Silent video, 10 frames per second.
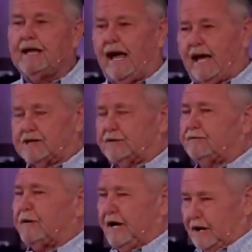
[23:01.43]
need to ask
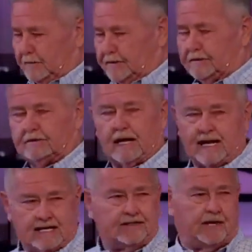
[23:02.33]
for help.
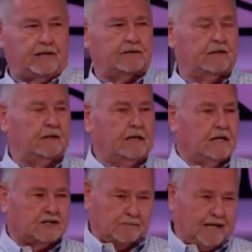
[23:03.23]
I get that.
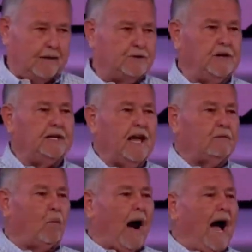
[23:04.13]
Sometimes you need to
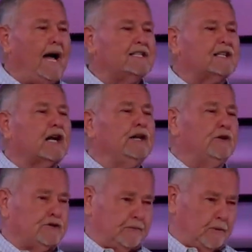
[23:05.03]
have wise
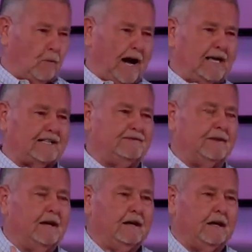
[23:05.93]
leadership and wise
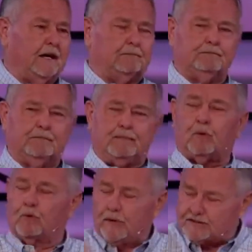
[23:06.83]
uh,
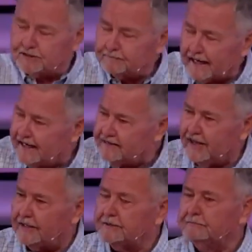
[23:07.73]
people with wisdom. I get
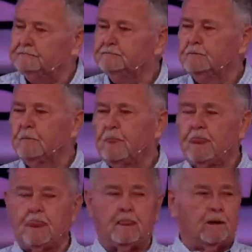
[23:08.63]
that.
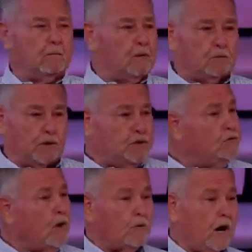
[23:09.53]
But when
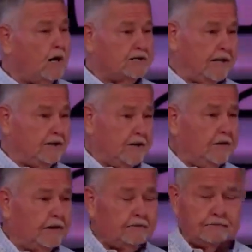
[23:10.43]
you know God said to
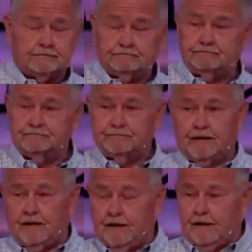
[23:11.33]
do it,
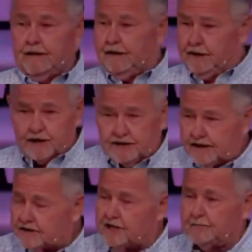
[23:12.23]
you just
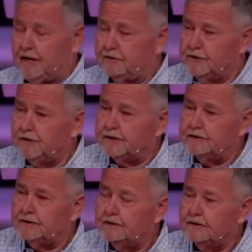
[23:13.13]
need to step out and do it.